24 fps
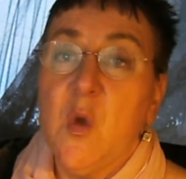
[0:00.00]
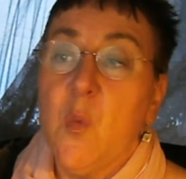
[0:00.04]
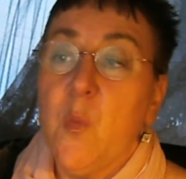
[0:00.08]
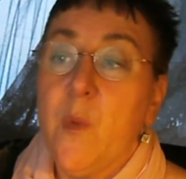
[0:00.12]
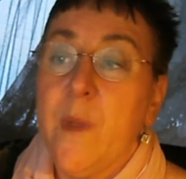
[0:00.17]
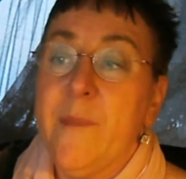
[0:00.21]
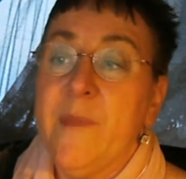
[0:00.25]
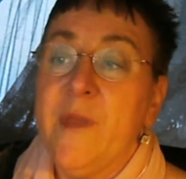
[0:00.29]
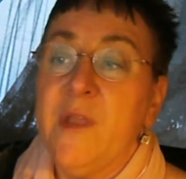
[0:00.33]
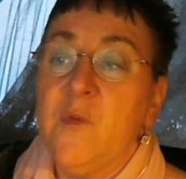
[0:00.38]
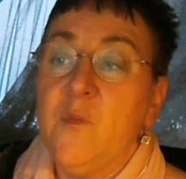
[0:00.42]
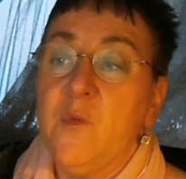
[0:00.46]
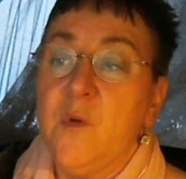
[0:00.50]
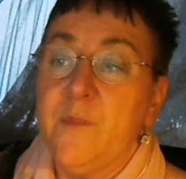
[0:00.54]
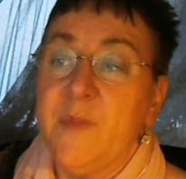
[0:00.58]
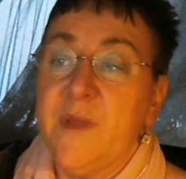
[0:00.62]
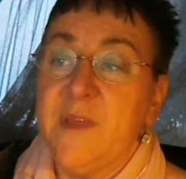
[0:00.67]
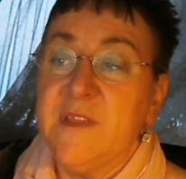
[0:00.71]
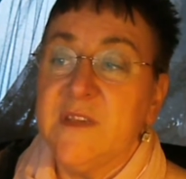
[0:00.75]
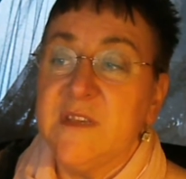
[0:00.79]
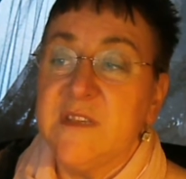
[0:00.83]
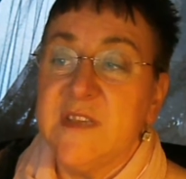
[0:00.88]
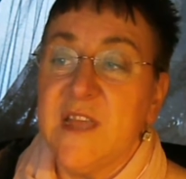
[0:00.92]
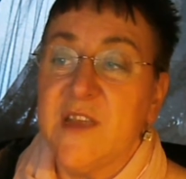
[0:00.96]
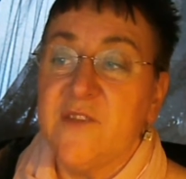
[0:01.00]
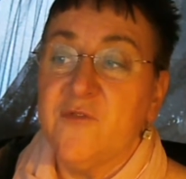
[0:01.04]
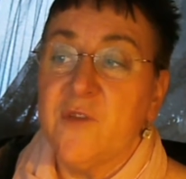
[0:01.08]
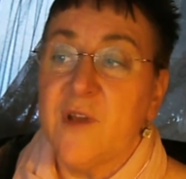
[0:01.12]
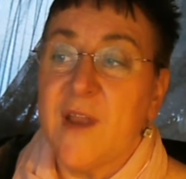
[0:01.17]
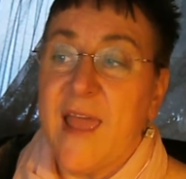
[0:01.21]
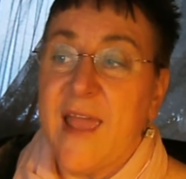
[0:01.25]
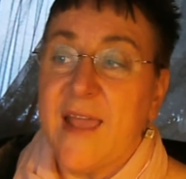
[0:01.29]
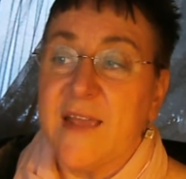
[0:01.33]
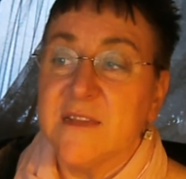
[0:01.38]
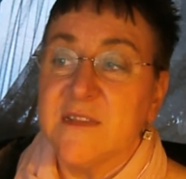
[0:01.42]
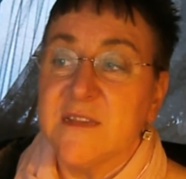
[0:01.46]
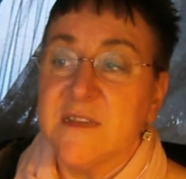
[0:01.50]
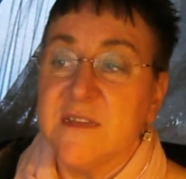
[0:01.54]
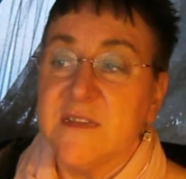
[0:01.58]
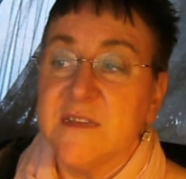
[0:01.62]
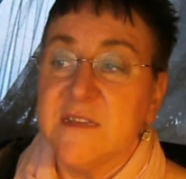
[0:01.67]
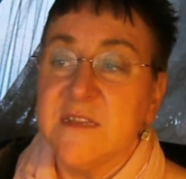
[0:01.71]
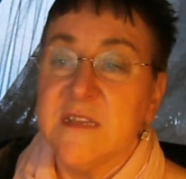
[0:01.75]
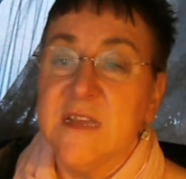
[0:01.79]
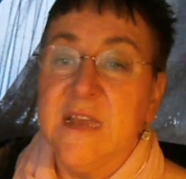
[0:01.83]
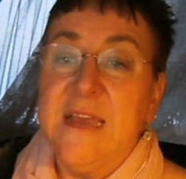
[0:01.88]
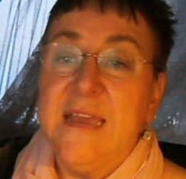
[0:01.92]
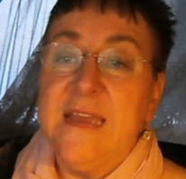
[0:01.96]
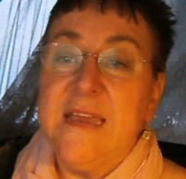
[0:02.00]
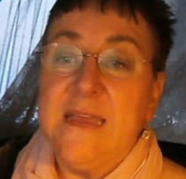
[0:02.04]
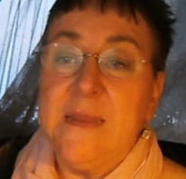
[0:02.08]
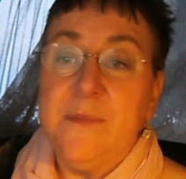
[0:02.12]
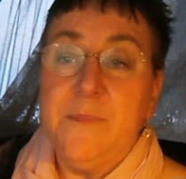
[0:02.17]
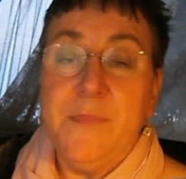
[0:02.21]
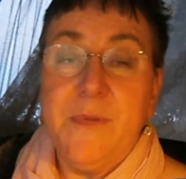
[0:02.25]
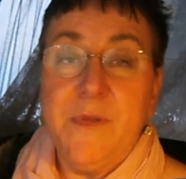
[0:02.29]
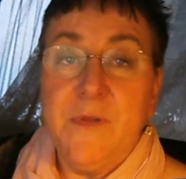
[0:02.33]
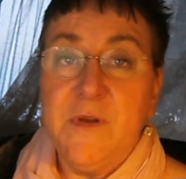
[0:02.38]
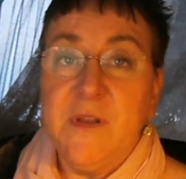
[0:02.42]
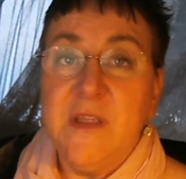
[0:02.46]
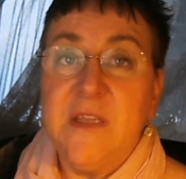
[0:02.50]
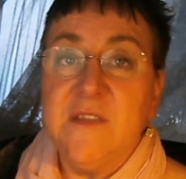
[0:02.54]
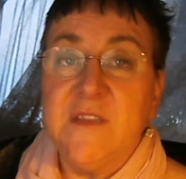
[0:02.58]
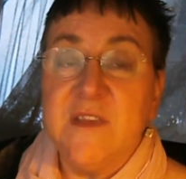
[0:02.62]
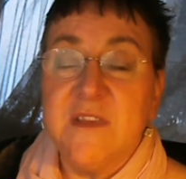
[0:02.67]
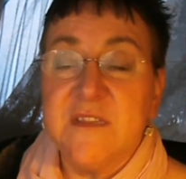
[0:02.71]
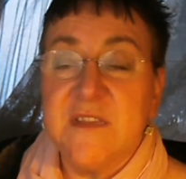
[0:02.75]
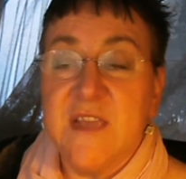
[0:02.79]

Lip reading: women will be the central axis in building the